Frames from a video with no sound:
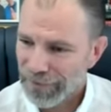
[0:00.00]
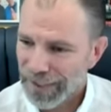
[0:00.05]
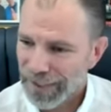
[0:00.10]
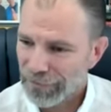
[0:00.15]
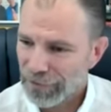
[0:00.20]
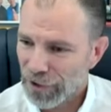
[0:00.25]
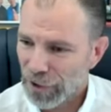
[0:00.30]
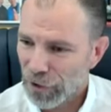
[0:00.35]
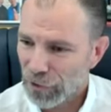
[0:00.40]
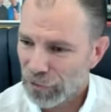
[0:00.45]

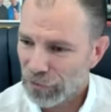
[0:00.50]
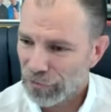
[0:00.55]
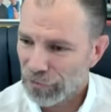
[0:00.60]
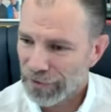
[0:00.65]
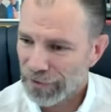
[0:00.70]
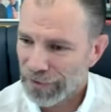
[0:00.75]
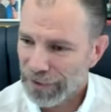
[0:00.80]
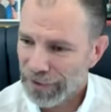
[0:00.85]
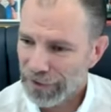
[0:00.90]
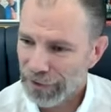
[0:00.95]
From
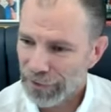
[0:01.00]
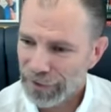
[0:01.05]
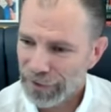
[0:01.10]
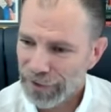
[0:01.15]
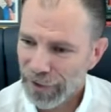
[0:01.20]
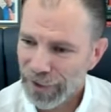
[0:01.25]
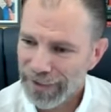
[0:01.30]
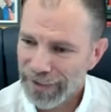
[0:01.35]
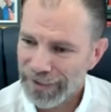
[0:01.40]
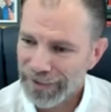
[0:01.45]
David
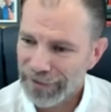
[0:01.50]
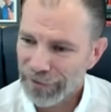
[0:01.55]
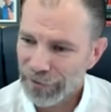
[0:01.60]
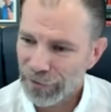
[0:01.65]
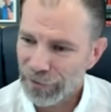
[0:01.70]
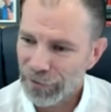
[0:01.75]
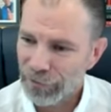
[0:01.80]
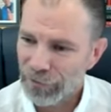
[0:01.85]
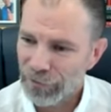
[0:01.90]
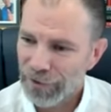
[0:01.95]
Ogilvy, I
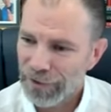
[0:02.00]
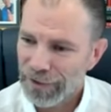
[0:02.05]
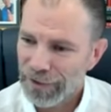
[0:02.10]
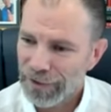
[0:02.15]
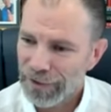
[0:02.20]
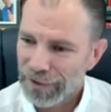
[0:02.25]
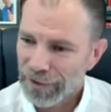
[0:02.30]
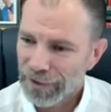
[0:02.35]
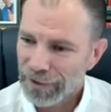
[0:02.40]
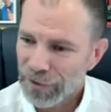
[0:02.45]
learned the
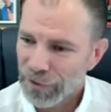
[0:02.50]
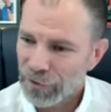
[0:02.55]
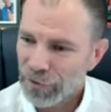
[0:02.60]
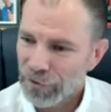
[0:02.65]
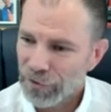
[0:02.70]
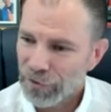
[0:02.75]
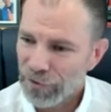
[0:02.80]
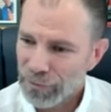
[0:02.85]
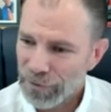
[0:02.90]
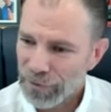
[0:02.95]
idea of,
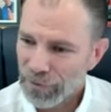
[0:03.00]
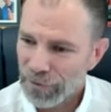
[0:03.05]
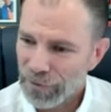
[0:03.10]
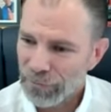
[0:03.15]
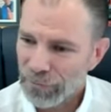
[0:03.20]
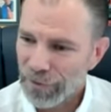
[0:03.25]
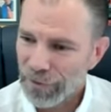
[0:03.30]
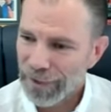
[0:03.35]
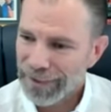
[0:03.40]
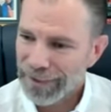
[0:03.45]
you
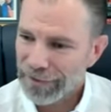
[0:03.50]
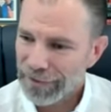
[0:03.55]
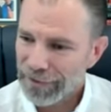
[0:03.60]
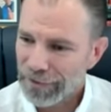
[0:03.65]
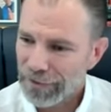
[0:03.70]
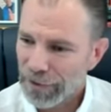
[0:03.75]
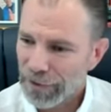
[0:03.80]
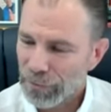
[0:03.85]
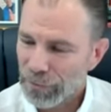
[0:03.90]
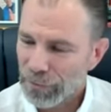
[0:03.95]
know, could you
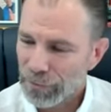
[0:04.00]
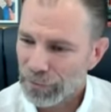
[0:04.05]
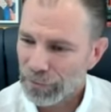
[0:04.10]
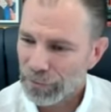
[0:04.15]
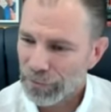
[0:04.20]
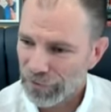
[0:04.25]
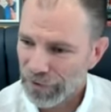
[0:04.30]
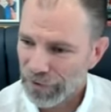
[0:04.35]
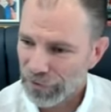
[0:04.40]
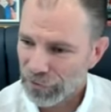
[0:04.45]
build a
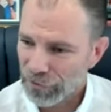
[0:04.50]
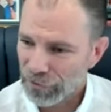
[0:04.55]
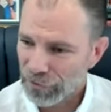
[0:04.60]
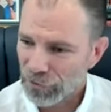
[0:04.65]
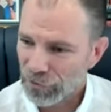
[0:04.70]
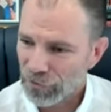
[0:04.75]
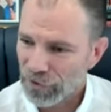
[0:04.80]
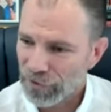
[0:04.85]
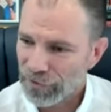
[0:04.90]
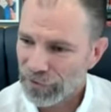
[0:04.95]
branded global
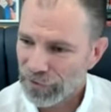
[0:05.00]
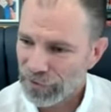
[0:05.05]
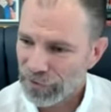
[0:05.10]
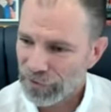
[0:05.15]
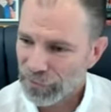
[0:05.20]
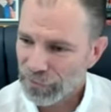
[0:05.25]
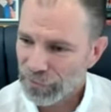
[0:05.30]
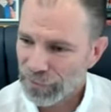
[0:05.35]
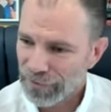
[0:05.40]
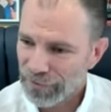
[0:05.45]

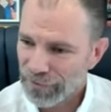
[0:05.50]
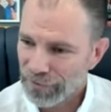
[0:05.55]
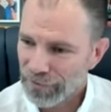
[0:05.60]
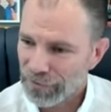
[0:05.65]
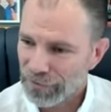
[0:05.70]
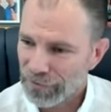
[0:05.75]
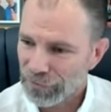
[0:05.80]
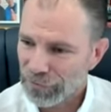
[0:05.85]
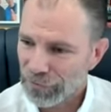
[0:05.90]
professional services